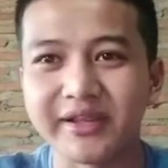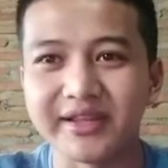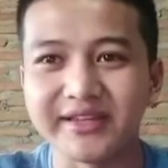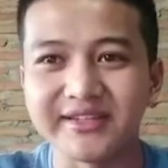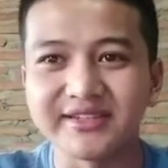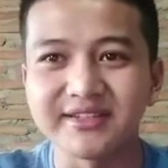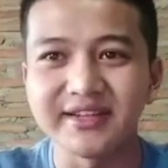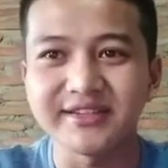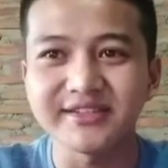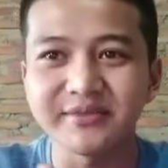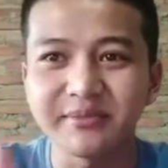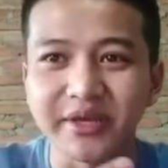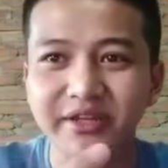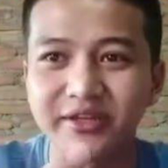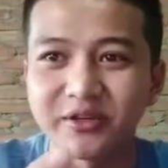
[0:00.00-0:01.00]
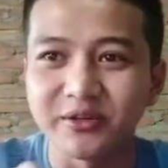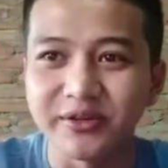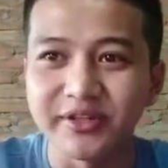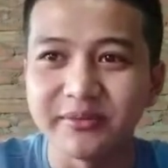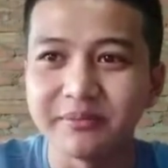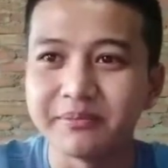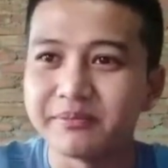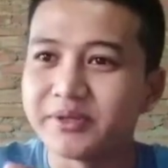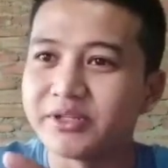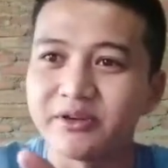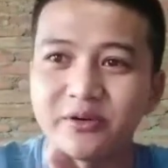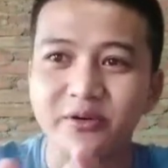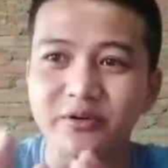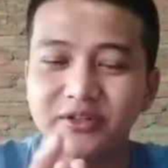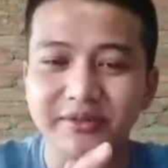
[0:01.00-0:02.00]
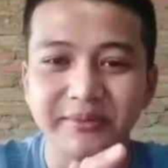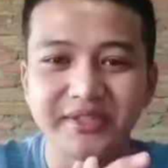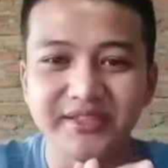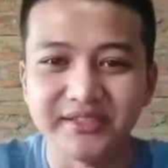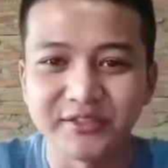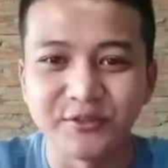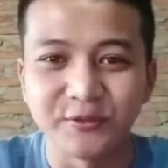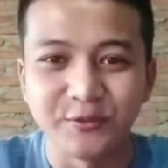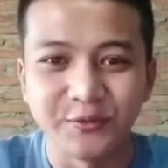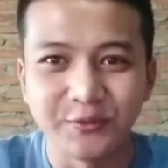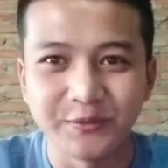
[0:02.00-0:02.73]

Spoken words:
legislation may include it, but are not limited to: